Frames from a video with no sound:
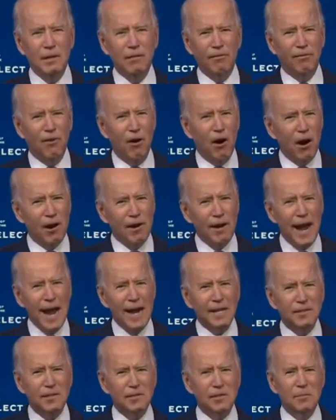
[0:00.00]
Foreign
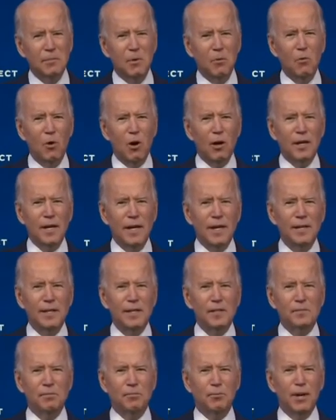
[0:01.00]
actors have been working
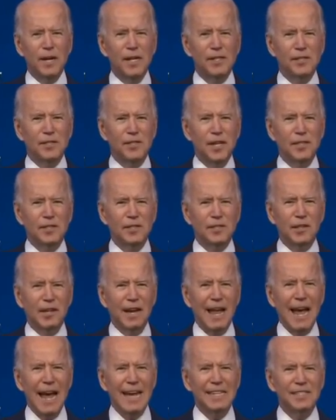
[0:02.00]
this breach since
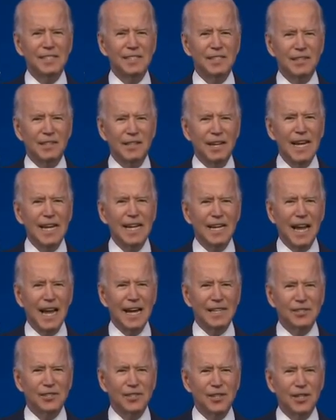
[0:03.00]
late
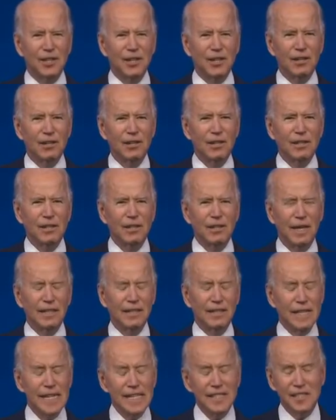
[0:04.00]
last year,
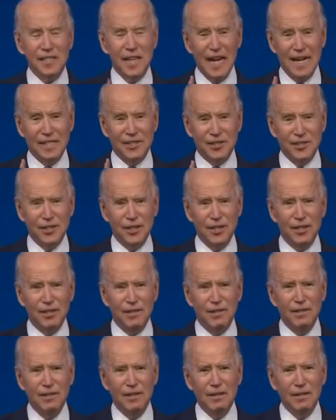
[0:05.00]
at least last year,
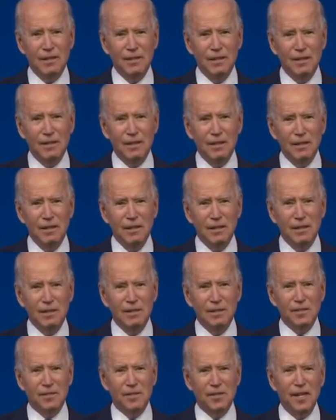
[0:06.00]

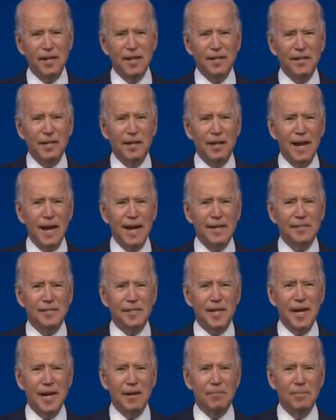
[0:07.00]
setting the
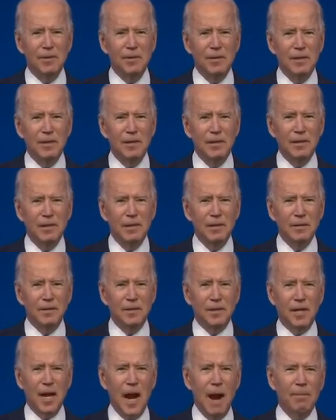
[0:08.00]
landscape
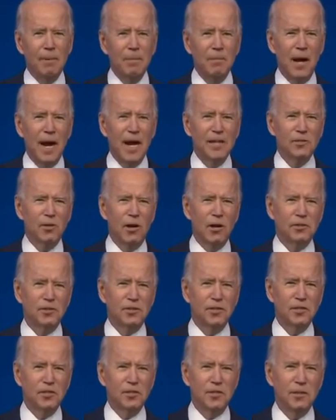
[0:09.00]
to compromise our
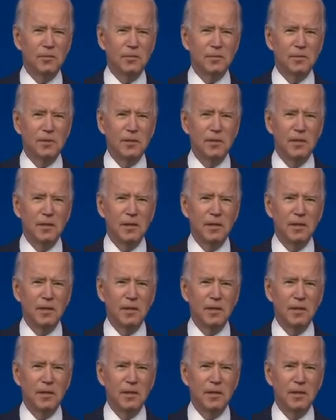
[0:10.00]
systems,